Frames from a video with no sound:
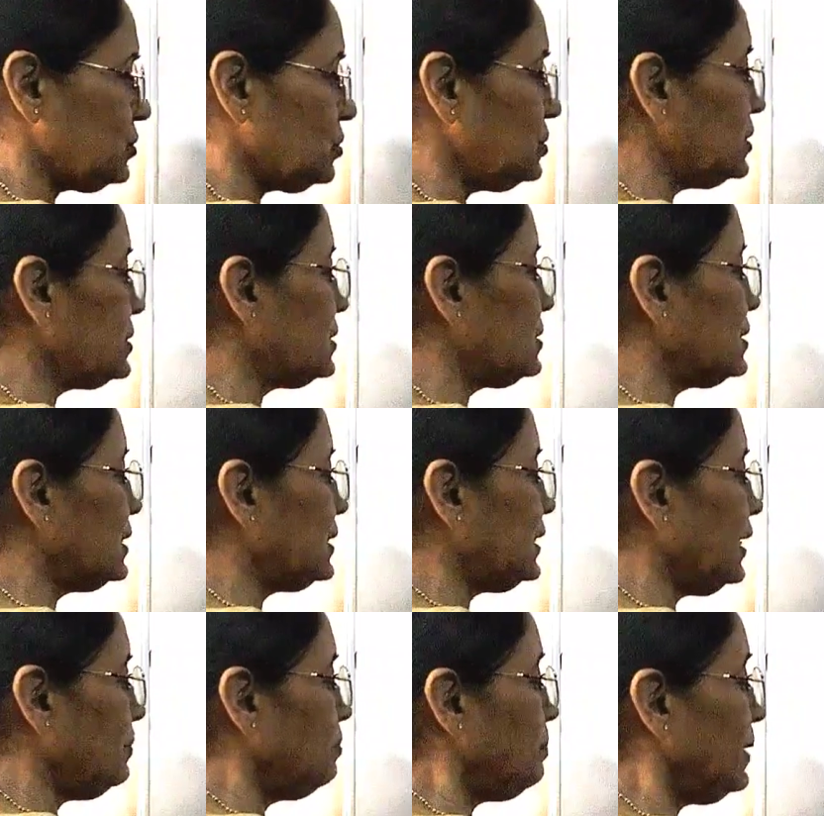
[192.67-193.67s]
So this is the
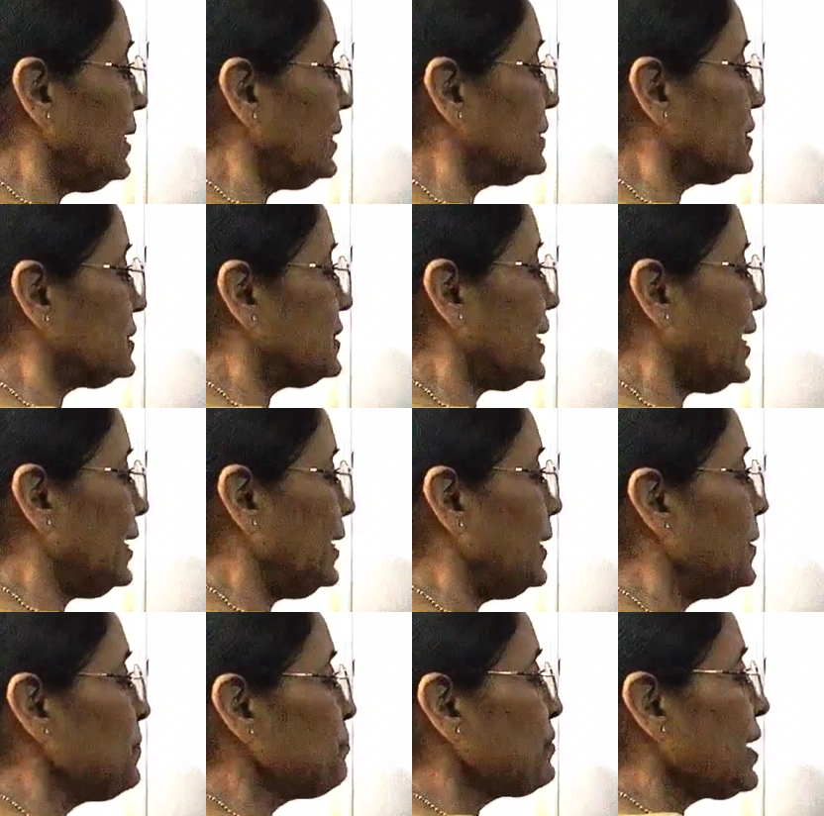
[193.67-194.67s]
template
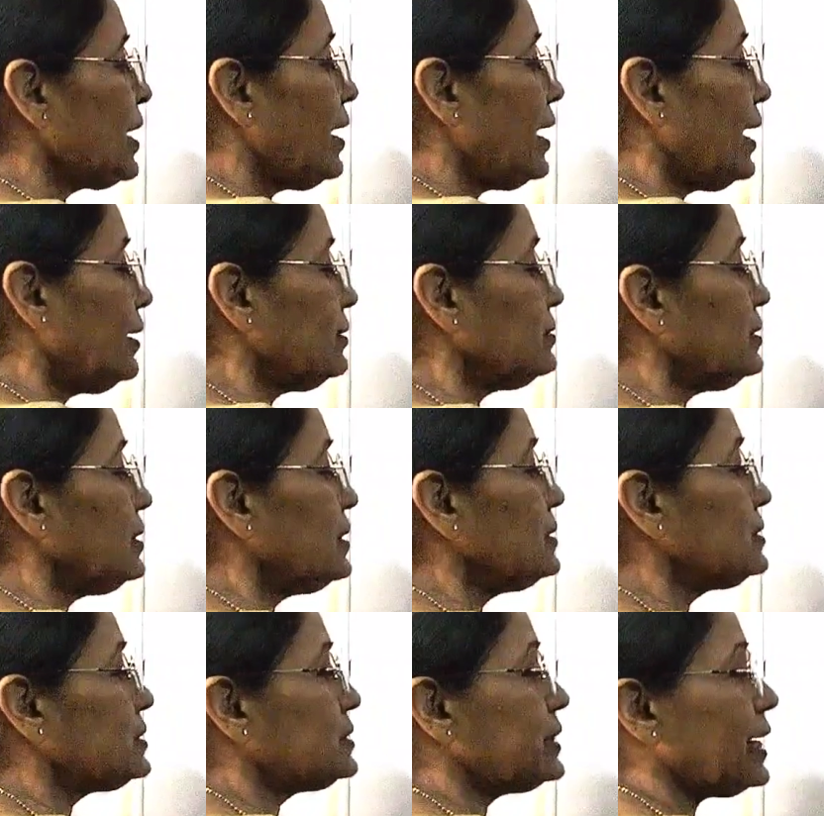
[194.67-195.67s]
strand, and
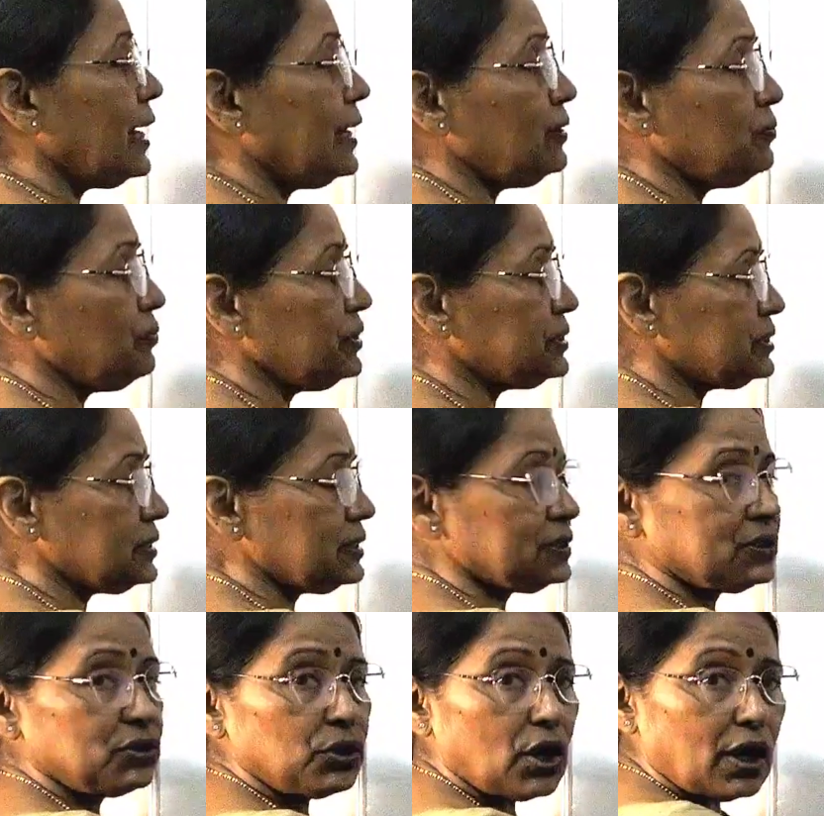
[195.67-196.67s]
this strand which
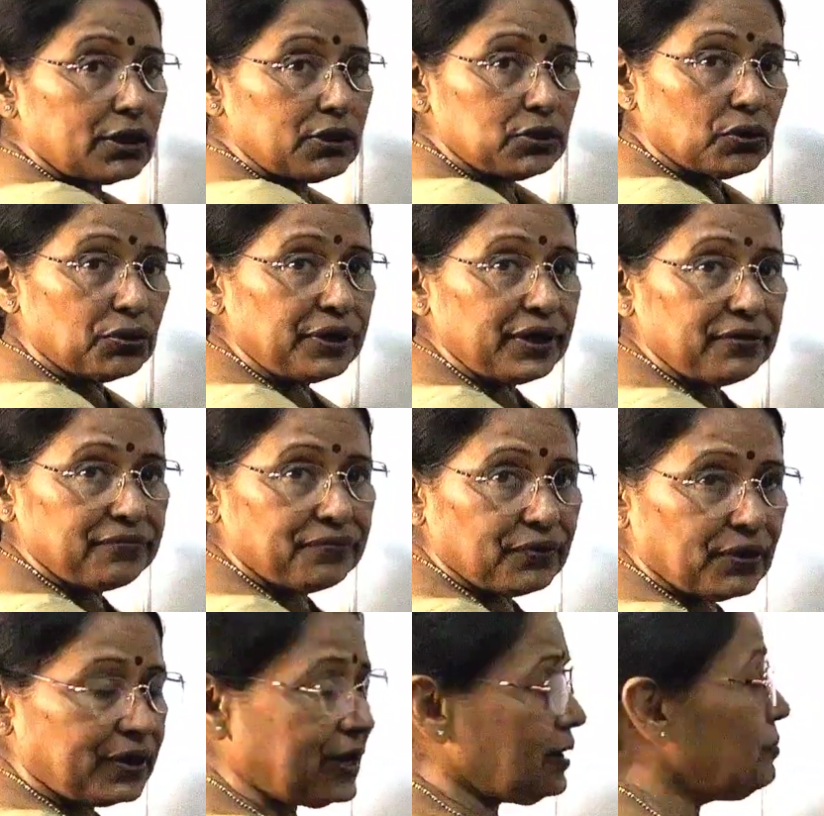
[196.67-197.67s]
is not coding
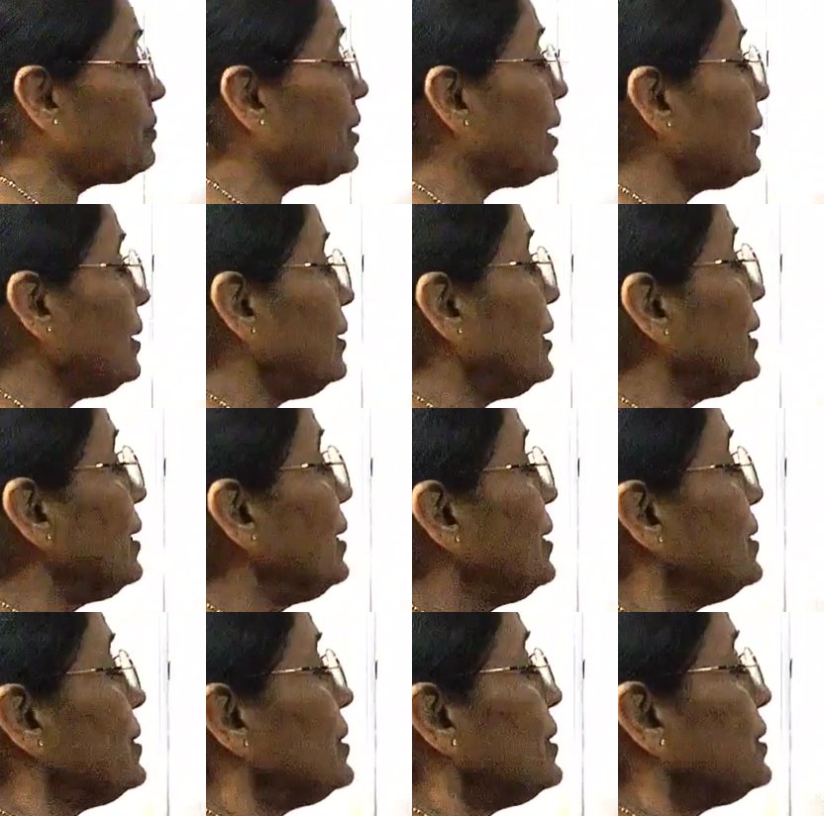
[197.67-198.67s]
for mRNA,
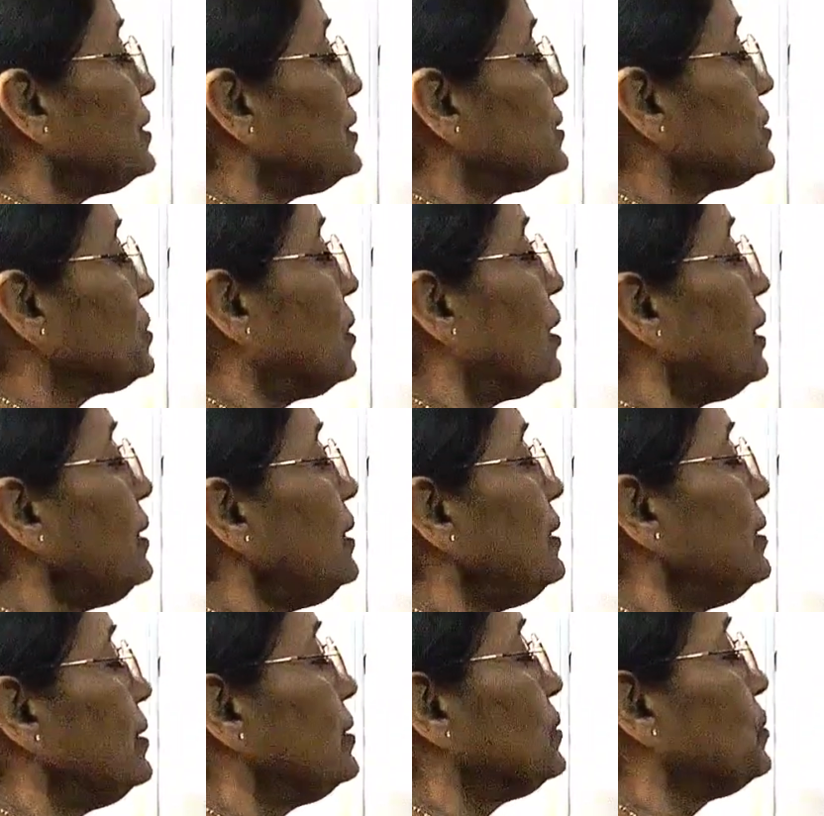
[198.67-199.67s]
it is
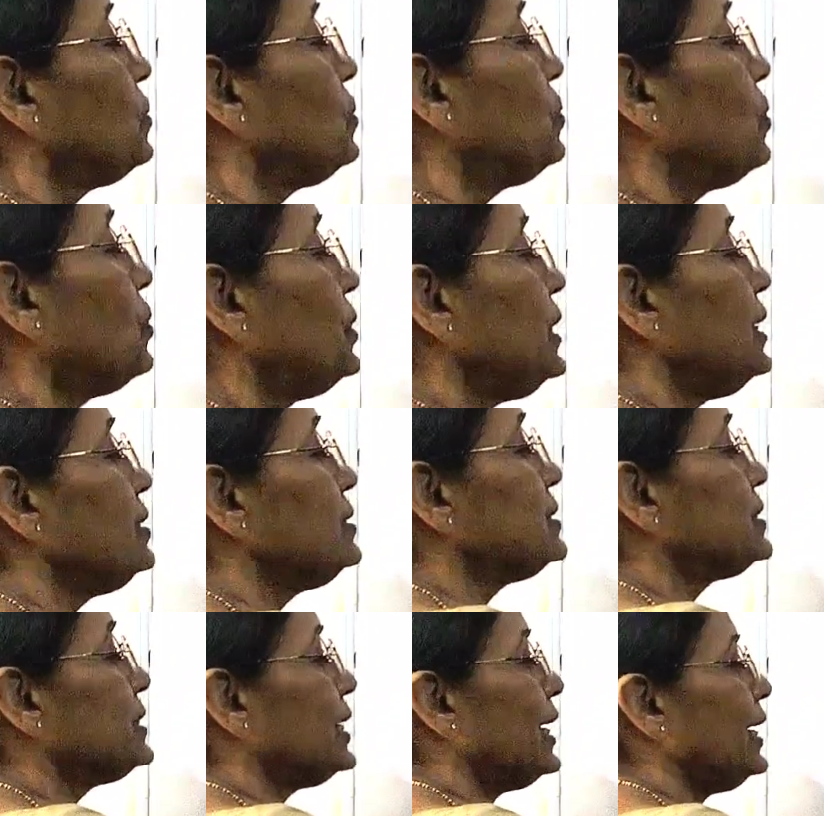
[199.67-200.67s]
called
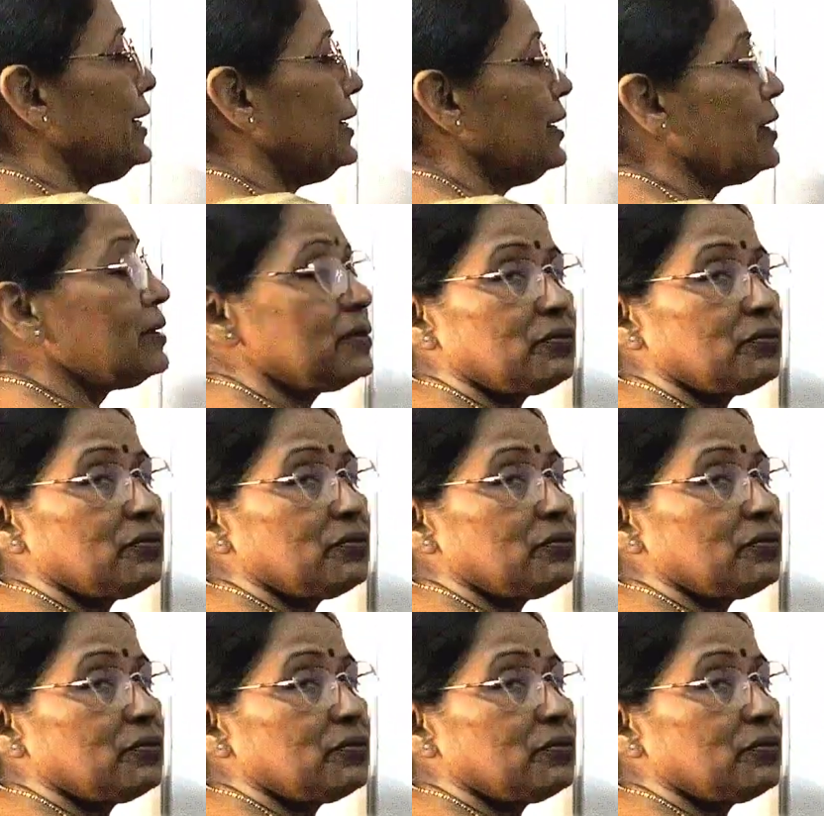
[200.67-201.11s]
coding strand.